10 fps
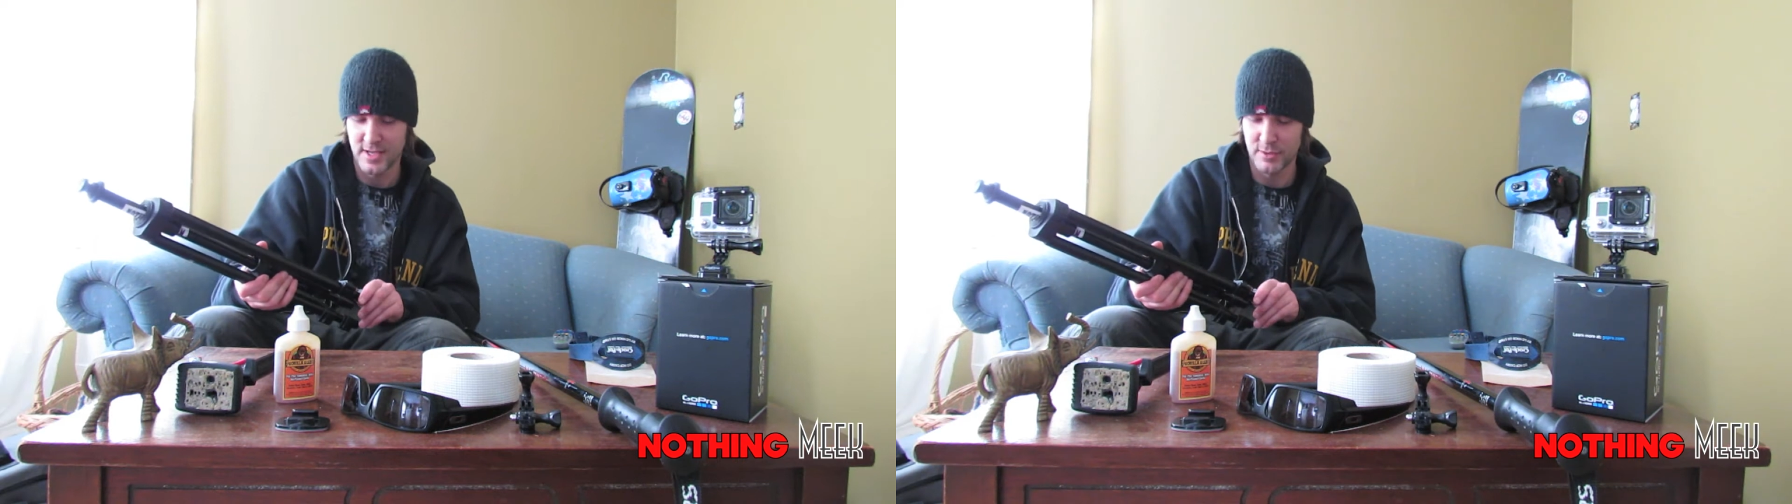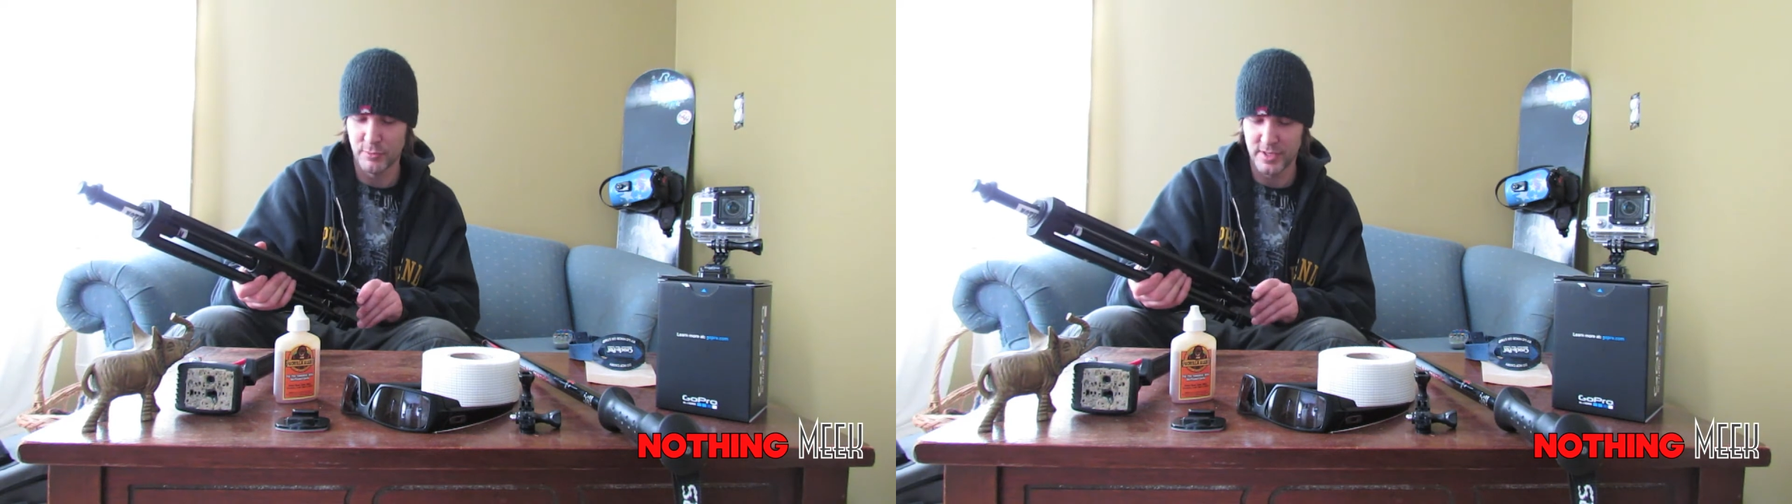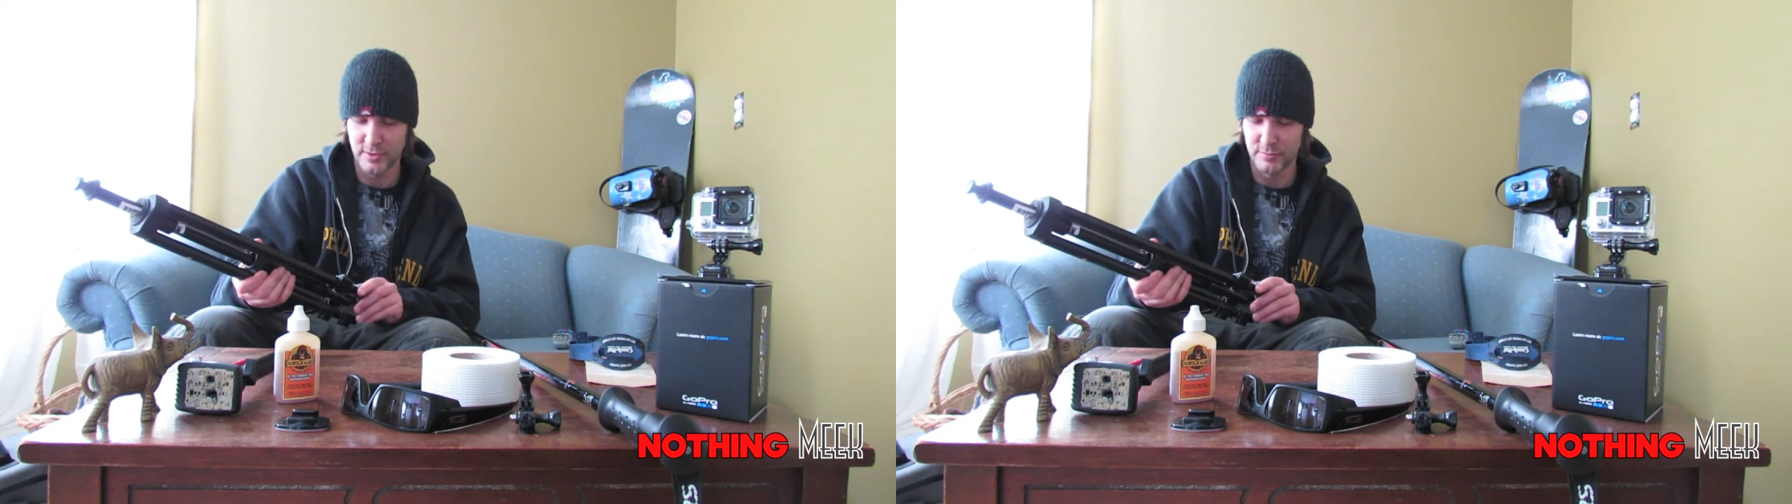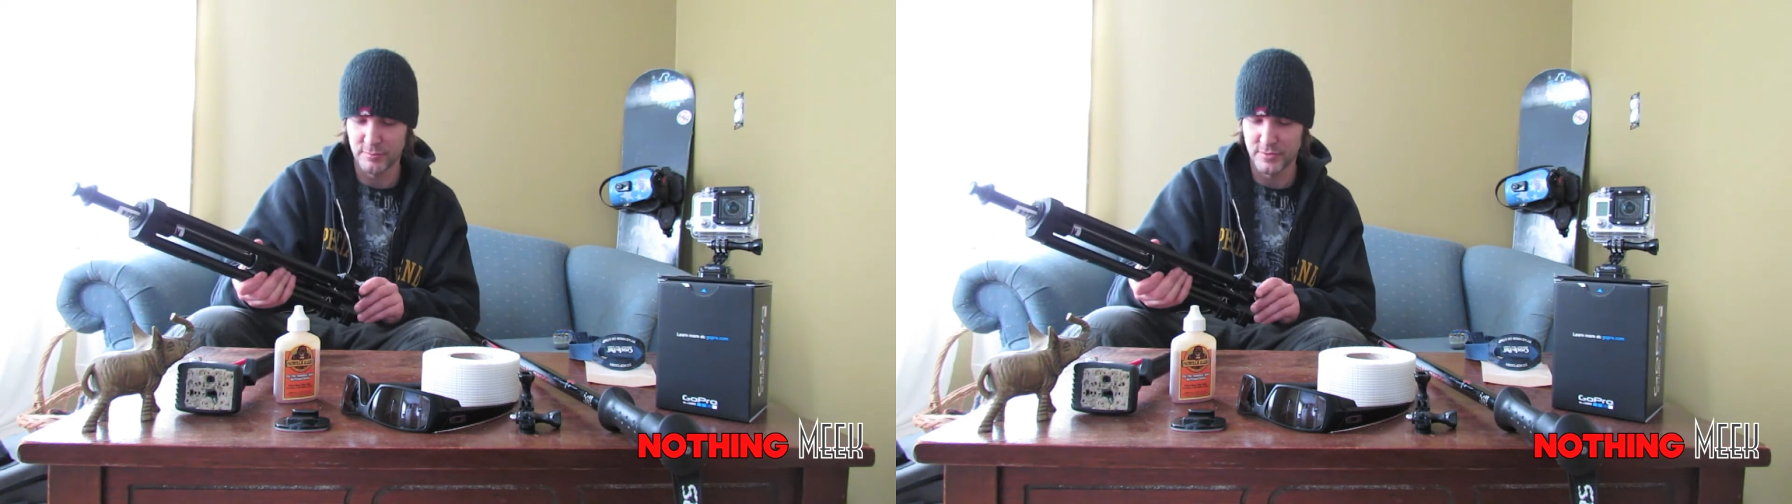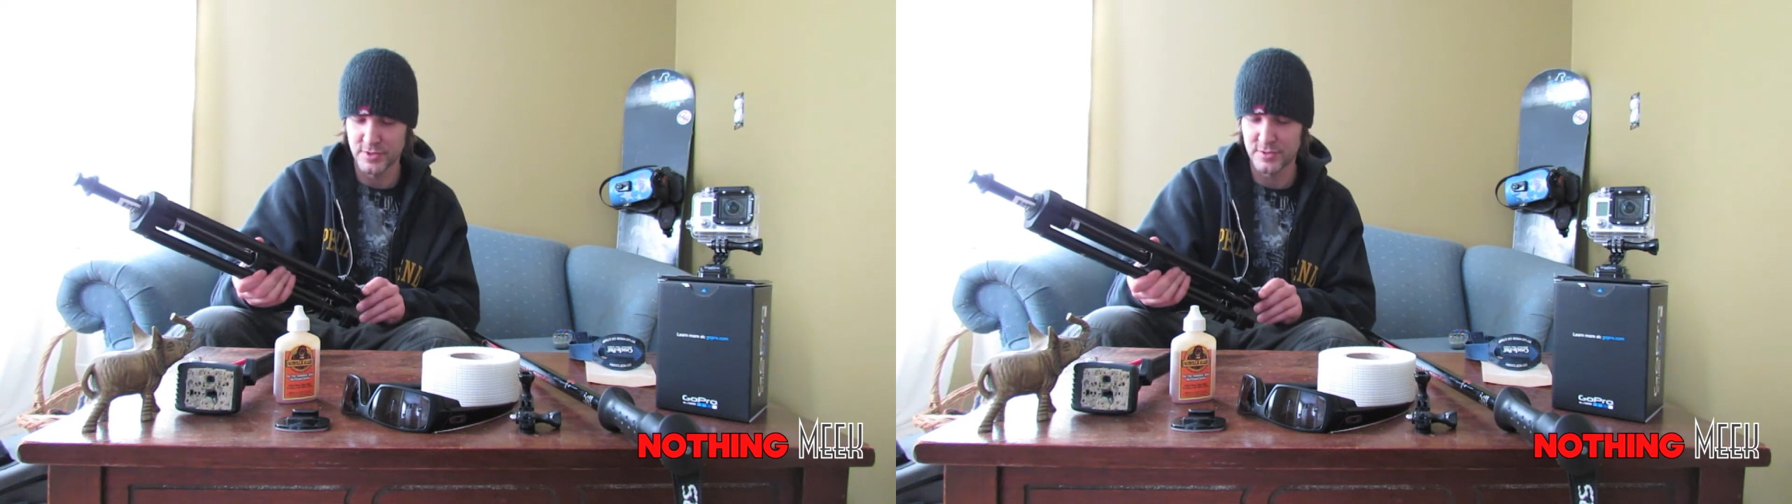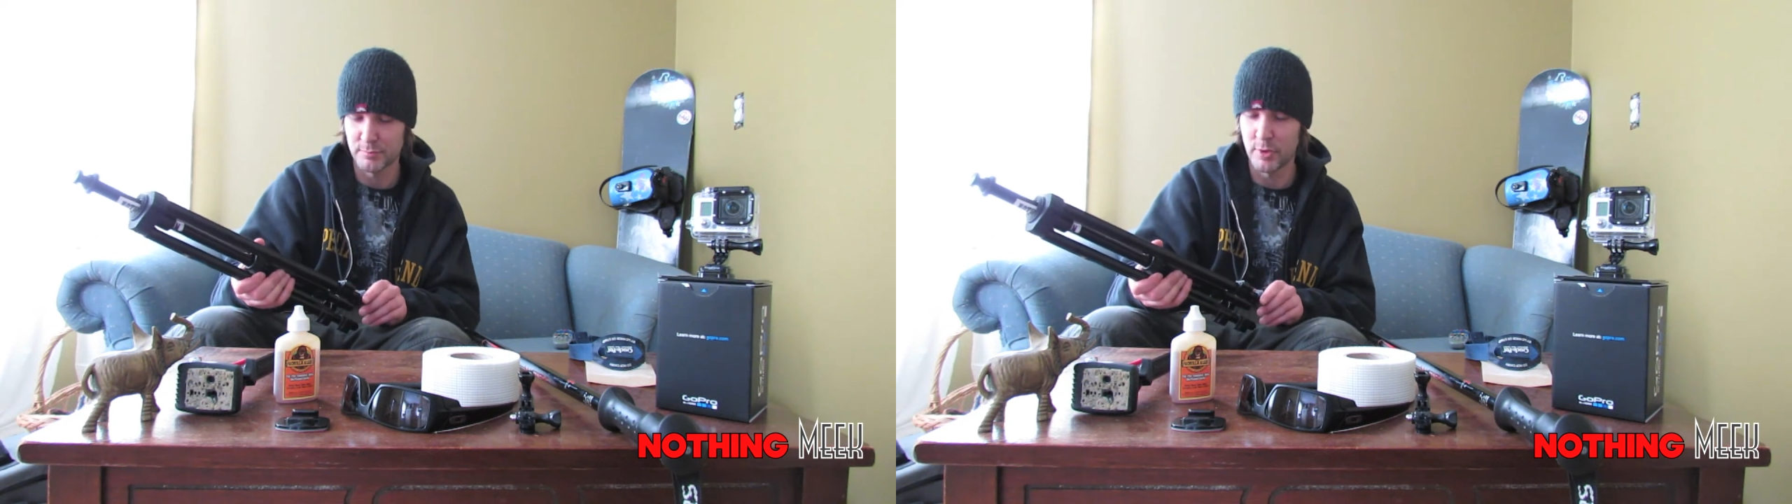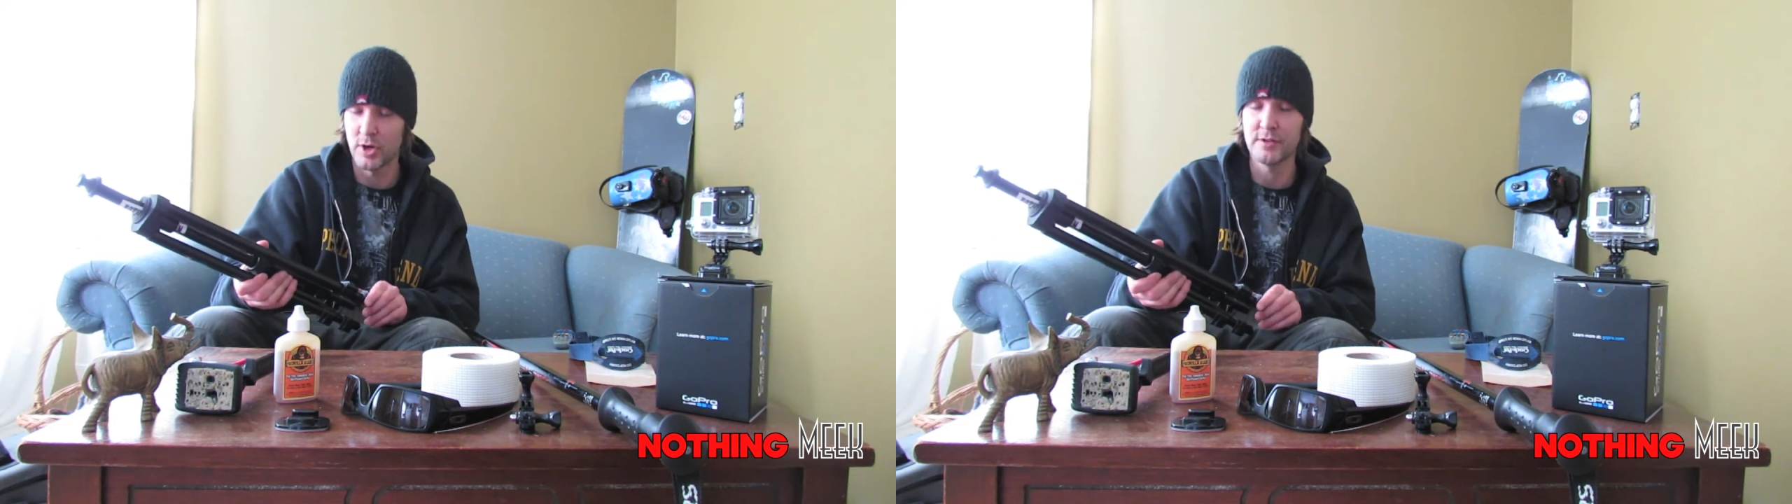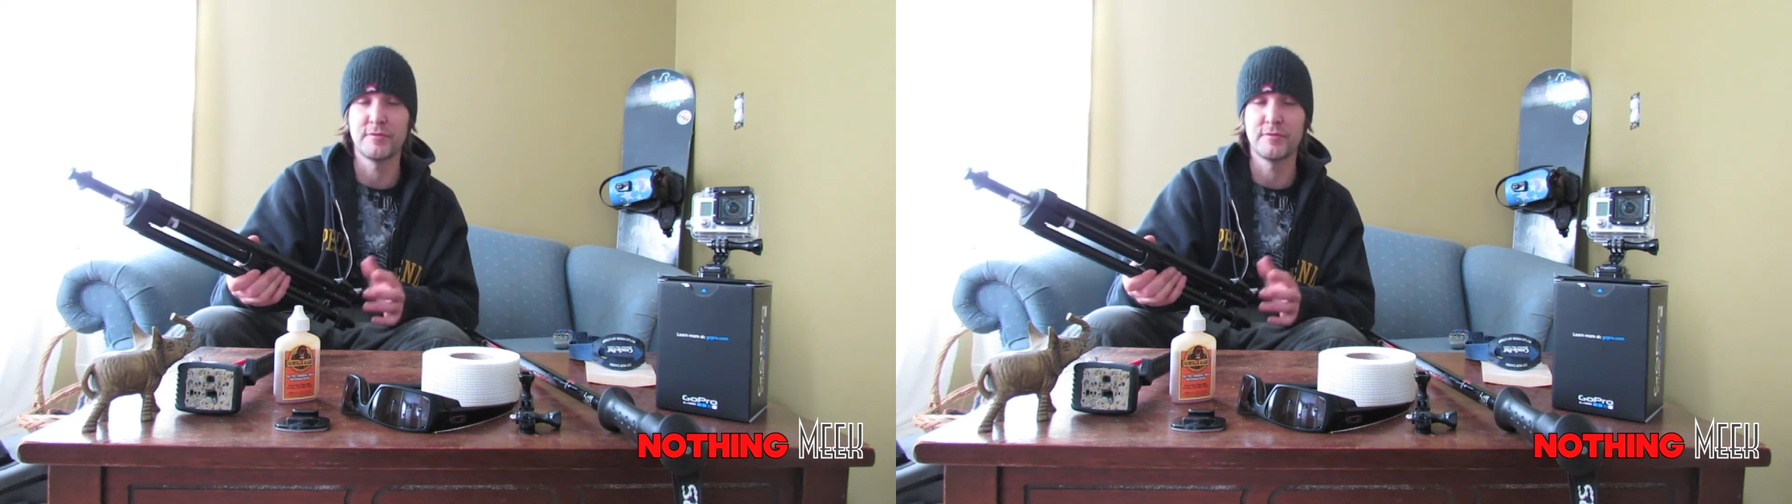I went out and just bought it.